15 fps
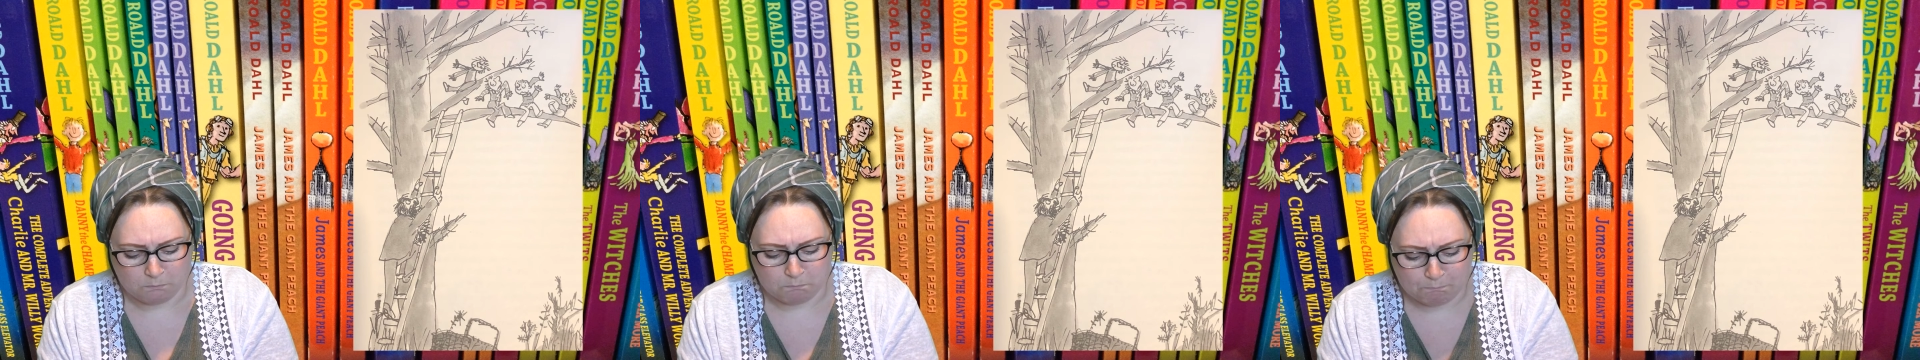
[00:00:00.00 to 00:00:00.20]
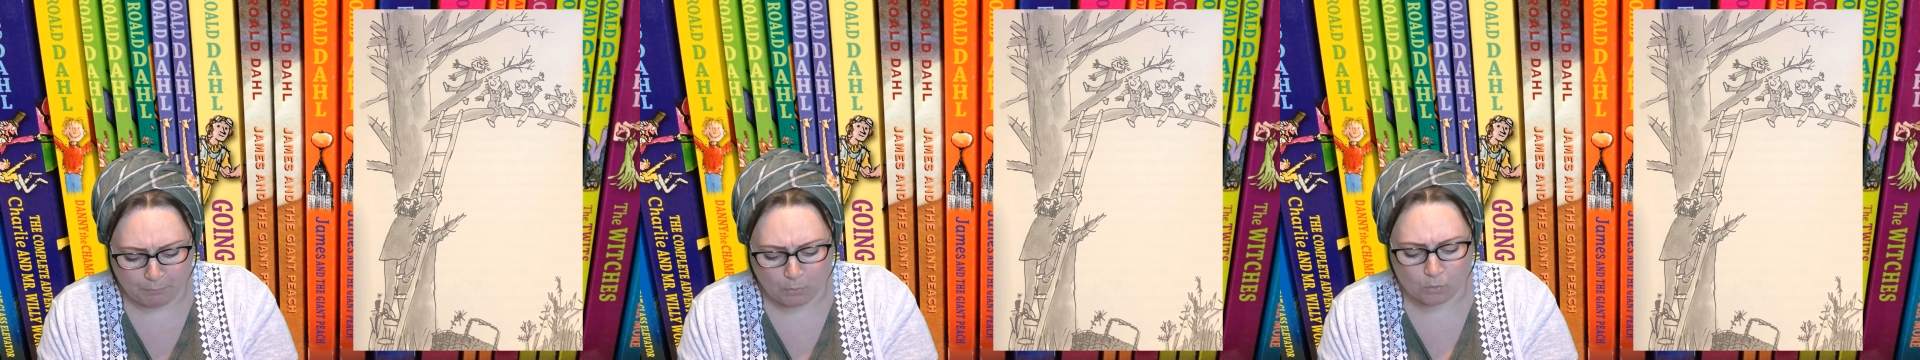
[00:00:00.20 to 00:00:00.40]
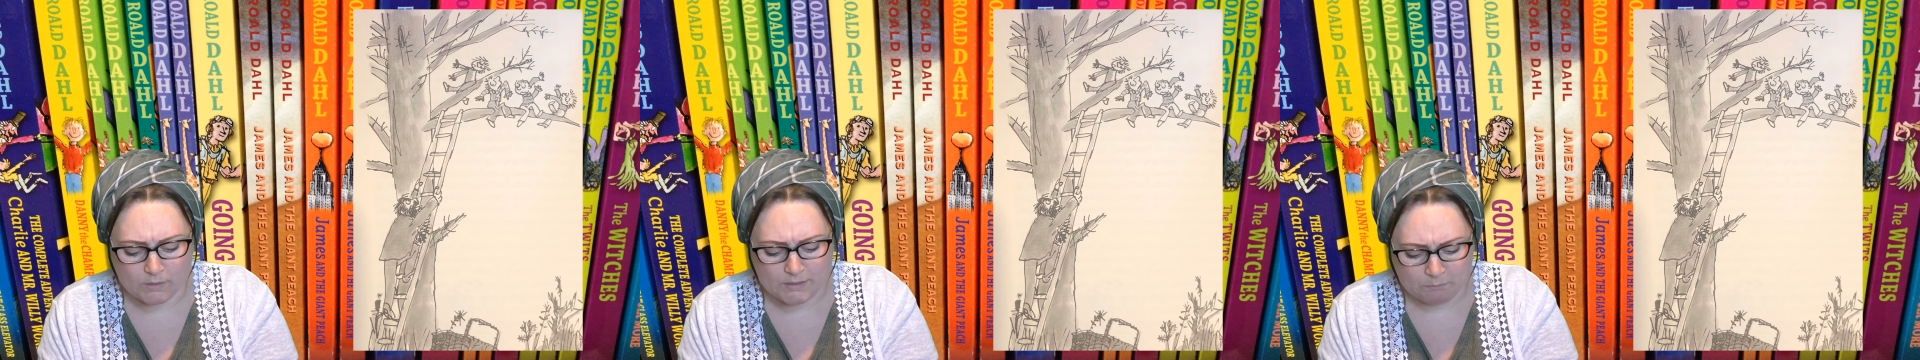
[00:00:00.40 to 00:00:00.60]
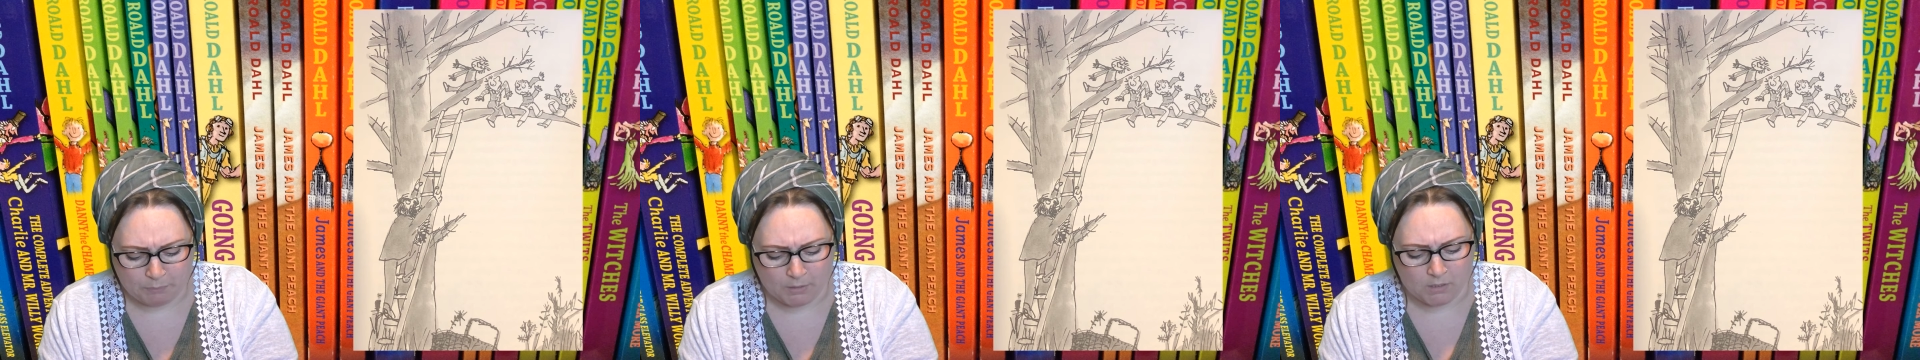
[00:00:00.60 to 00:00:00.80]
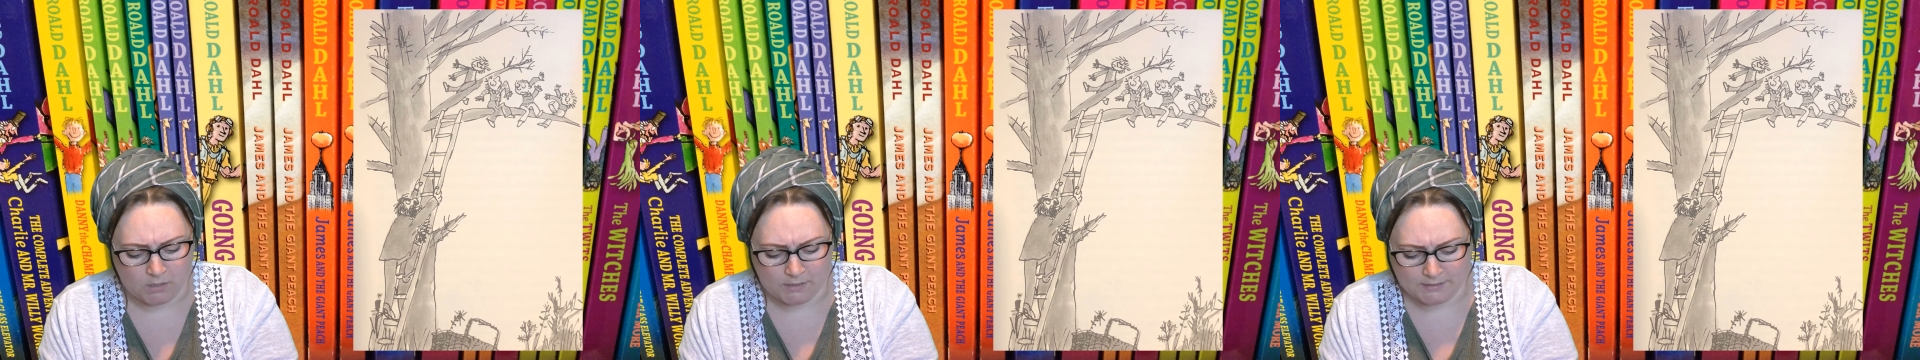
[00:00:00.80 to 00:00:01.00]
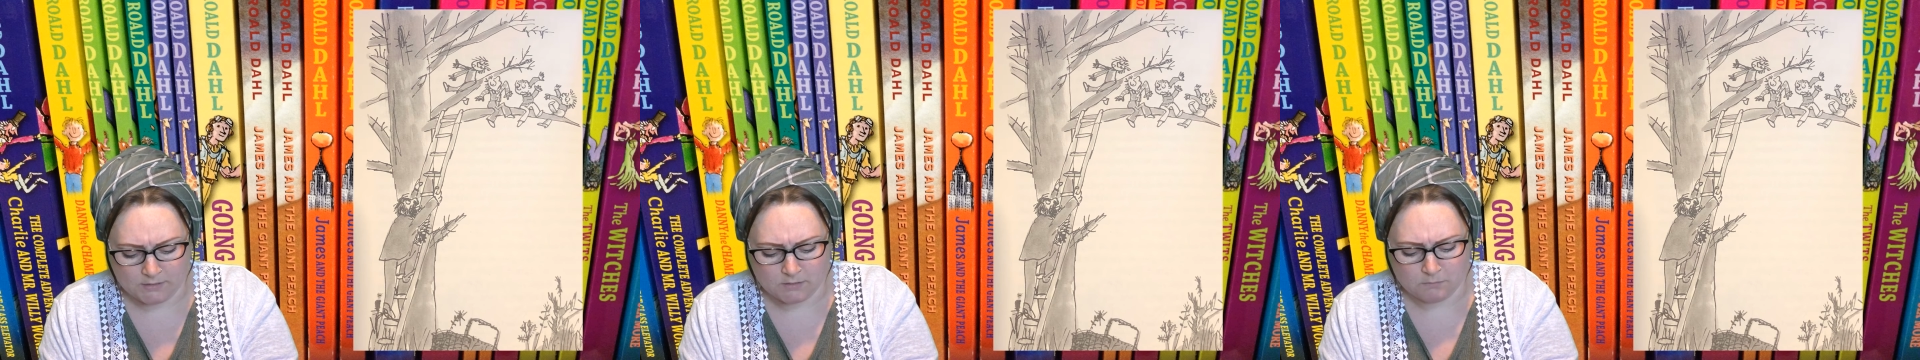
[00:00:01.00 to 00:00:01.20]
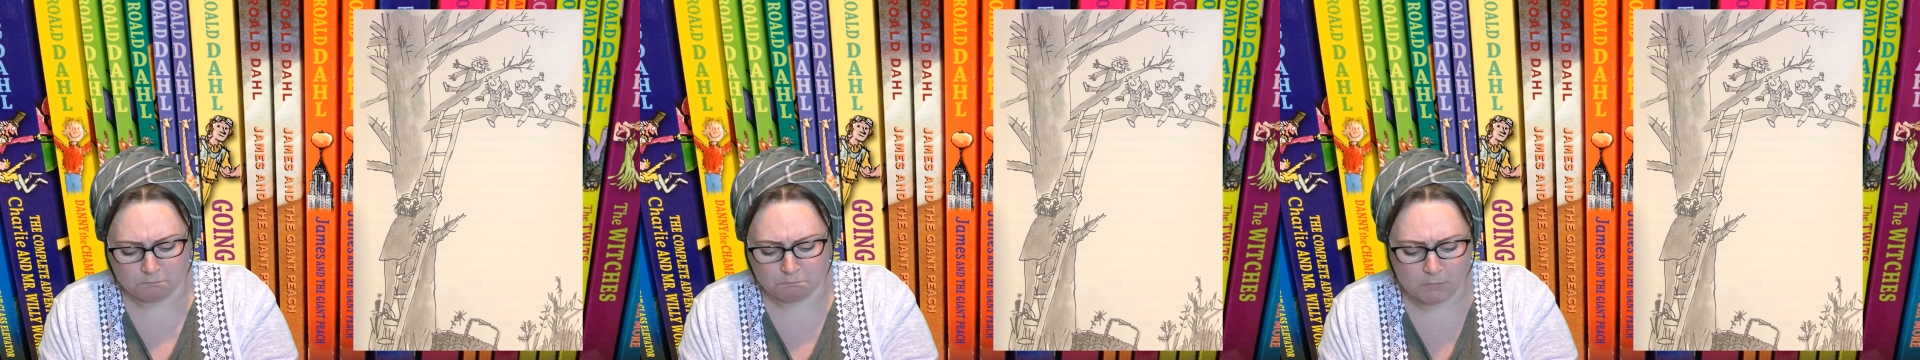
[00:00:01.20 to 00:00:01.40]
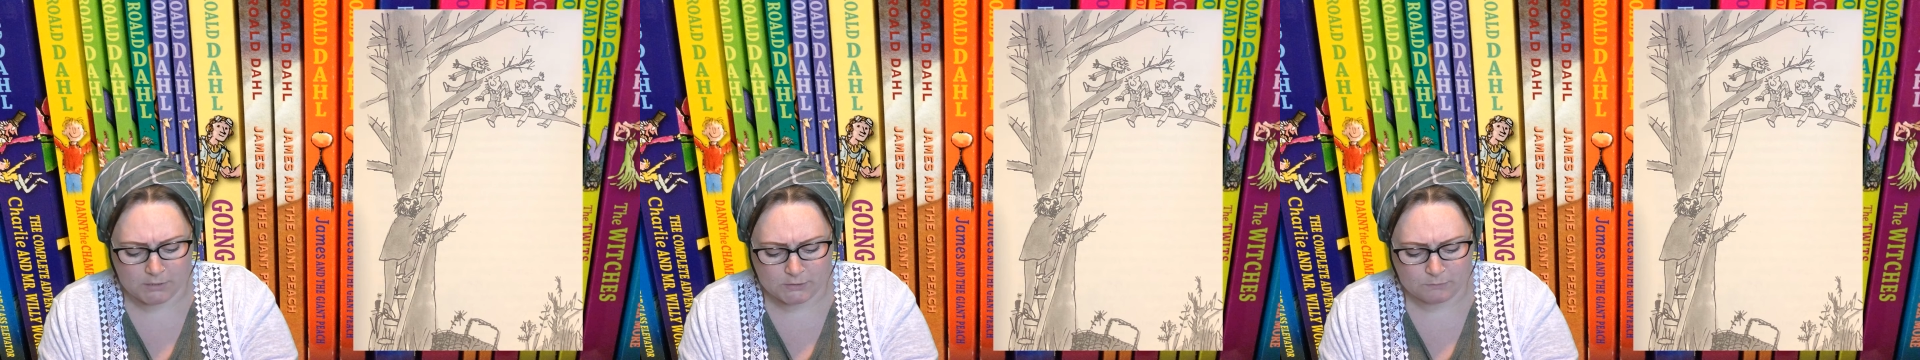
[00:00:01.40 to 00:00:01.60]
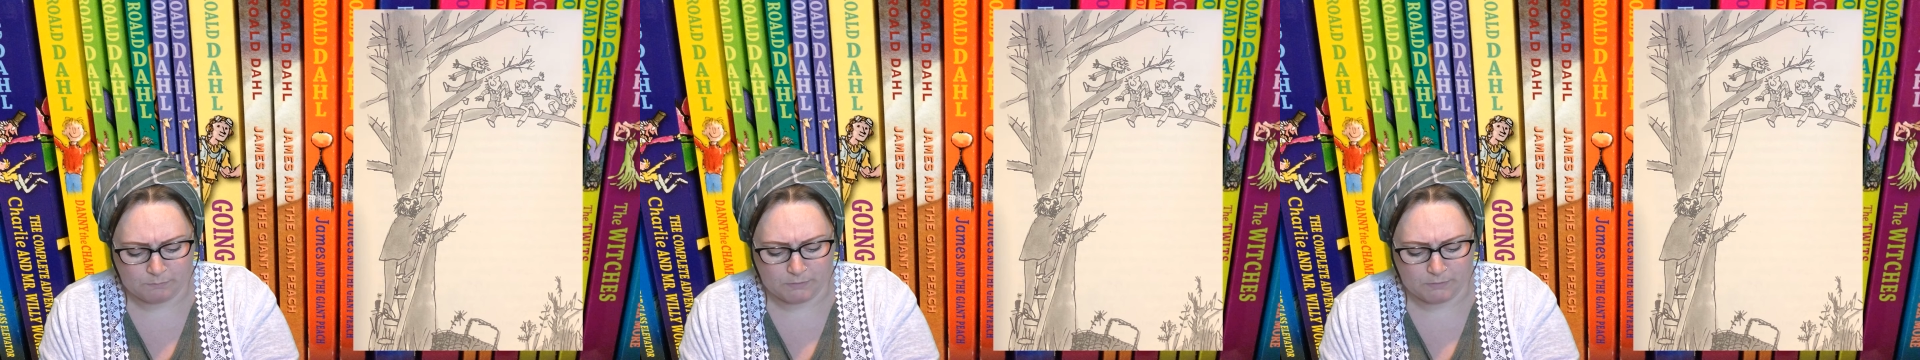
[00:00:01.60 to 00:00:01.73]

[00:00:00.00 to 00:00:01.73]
"Boy pie might